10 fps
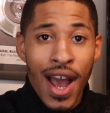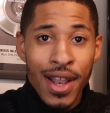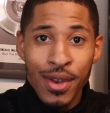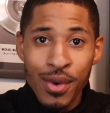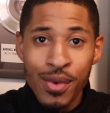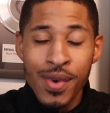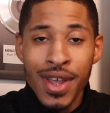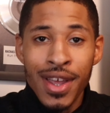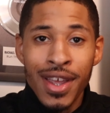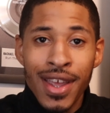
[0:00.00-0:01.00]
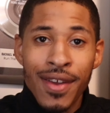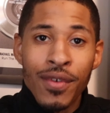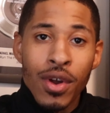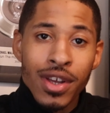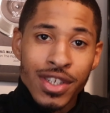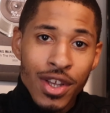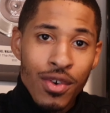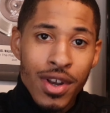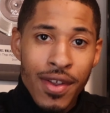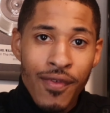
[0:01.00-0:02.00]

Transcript: not do if you're considering